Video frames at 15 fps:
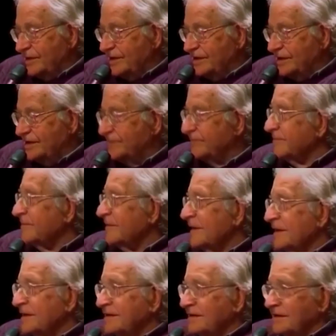but
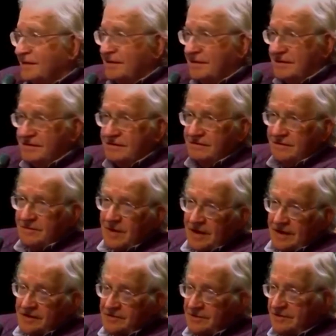it
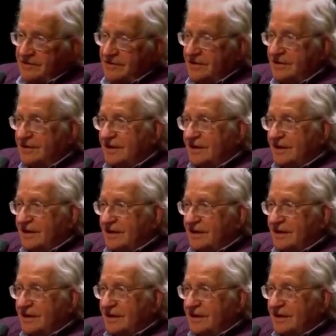reminds me of a